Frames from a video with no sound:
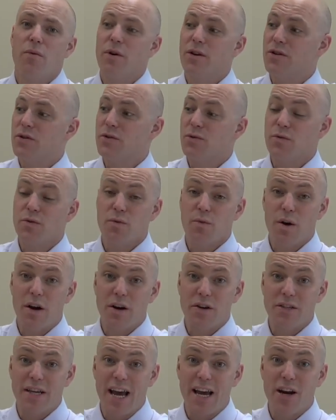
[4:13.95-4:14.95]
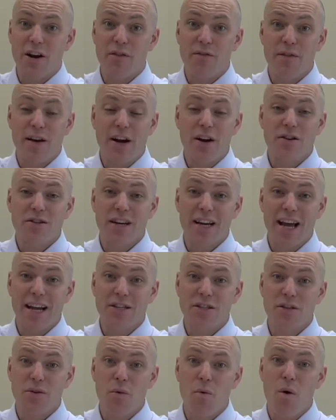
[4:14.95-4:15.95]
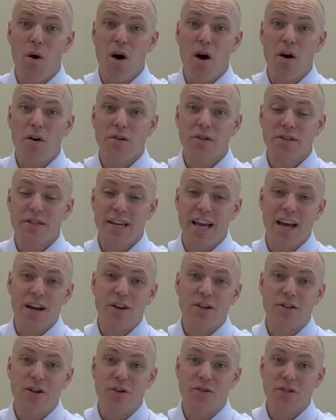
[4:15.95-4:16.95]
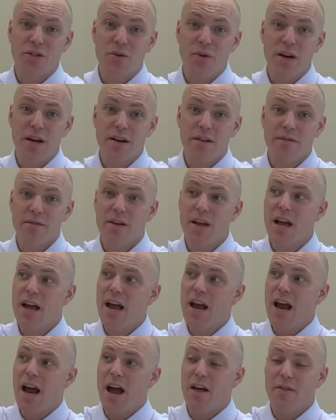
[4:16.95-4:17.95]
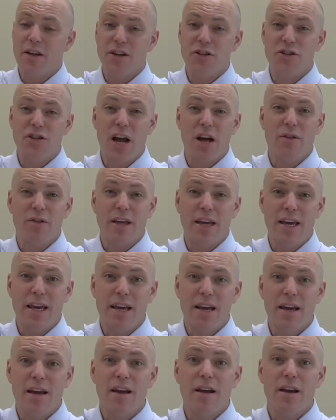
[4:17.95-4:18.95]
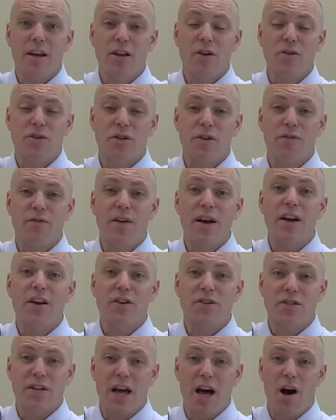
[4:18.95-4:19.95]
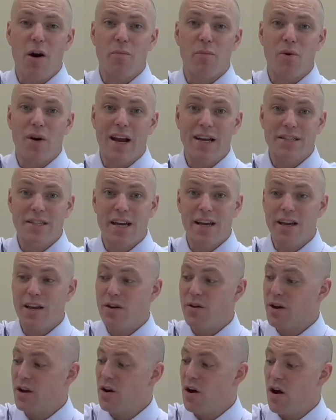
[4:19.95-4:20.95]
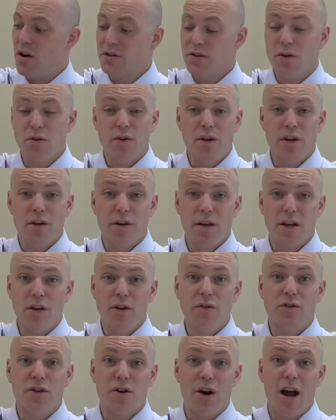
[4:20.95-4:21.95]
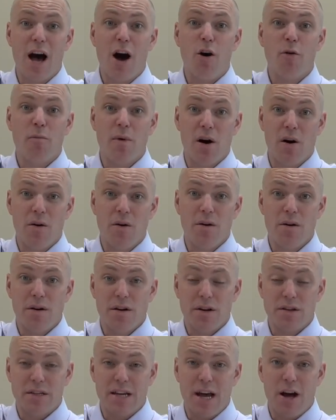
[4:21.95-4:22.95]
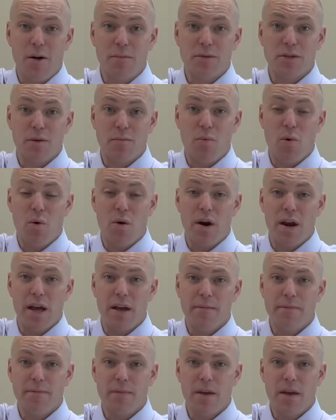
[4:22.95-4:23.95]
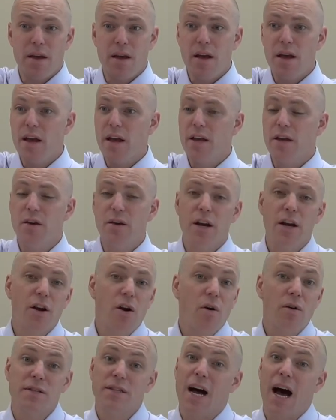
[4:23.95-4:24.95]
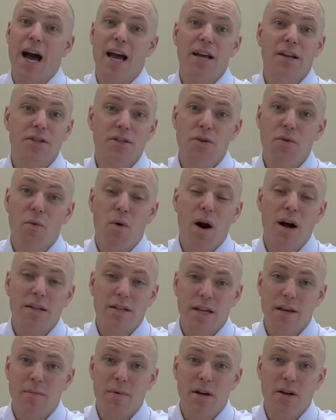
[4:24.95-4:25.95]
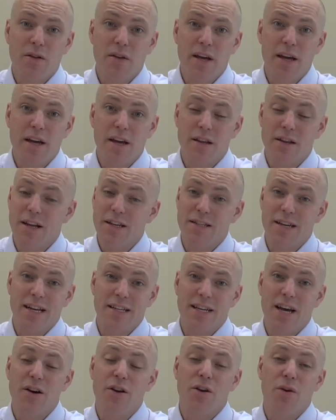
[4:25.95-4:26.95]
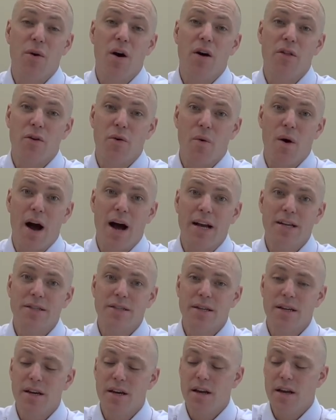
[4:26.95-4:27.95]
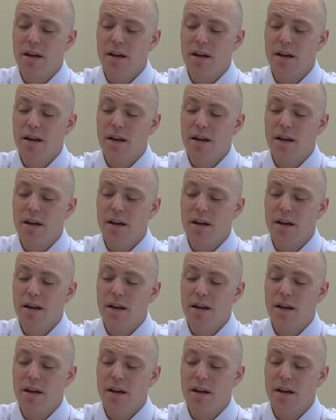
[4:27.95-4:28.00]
which is where you take your fingers against the wall, stand close to it, and then gently use your fingers to help raise it. You can also use your elbow to help support it. You can go as high as you want typically, unless I tell you otherwise,